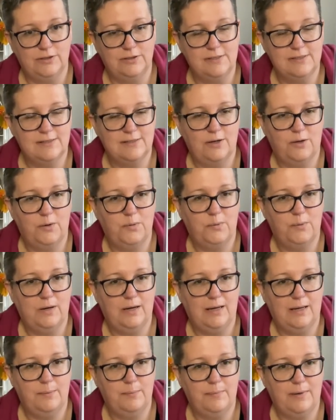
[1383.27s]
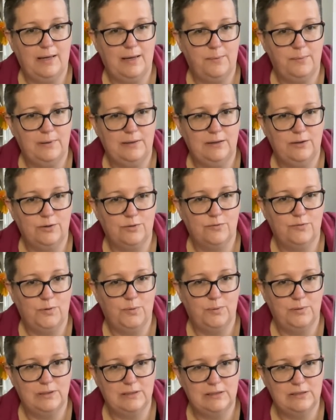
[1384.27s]
So I will look
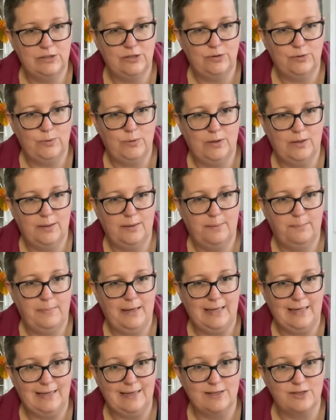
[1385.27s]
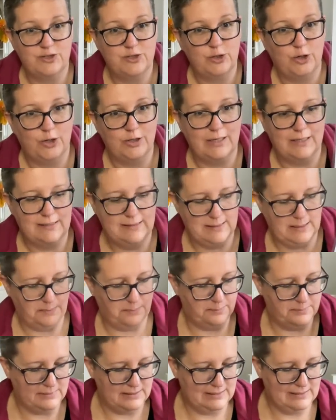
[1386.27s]
forward to making a start at
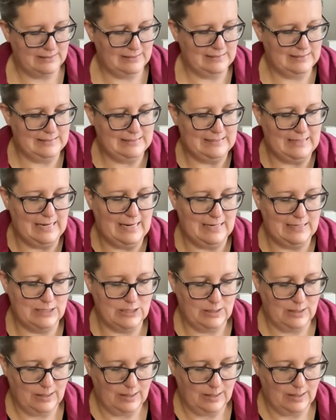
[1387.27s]
some stage,